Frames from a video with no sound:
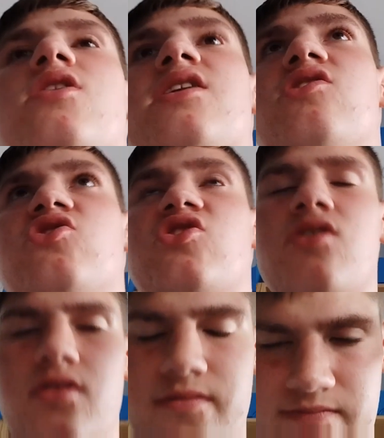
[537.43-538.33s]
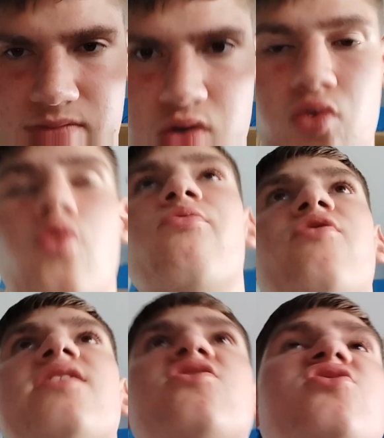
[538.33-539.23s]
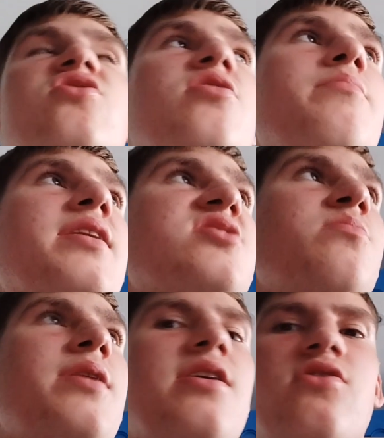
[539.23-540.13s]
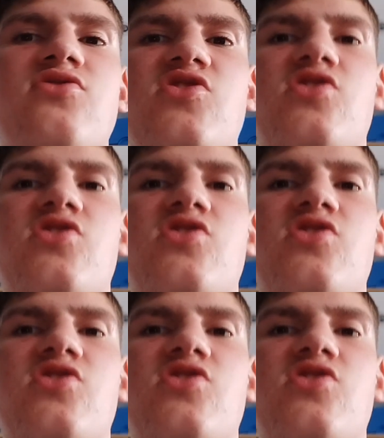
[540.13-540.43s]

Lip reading: what it is. Hopefully it doesn't come back to bite us.